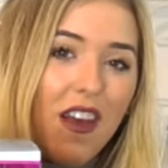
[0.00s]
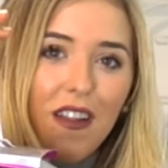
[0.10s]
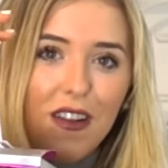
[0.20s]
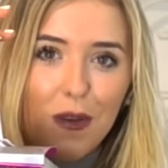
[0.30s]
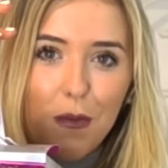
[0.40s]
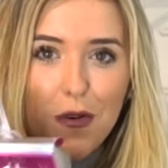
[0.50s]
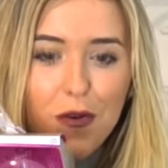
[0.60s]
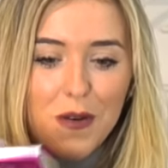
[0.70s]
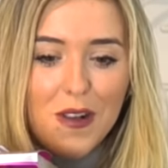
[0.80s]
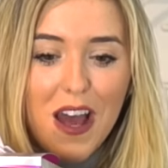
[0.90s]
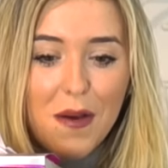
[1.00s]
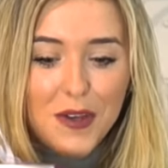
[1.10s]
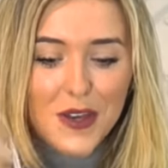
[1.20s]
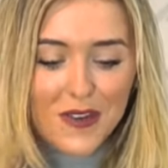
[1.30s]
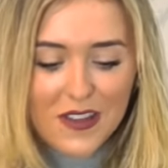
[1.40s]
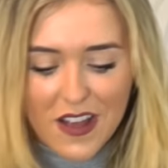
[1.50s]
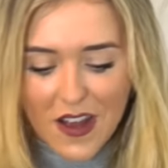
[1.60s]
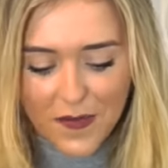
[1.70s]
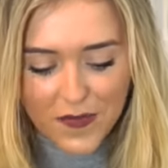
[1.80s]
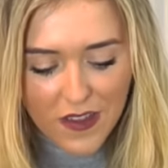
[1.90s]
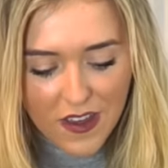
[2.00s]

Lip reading: in a little bauble. How cute is that?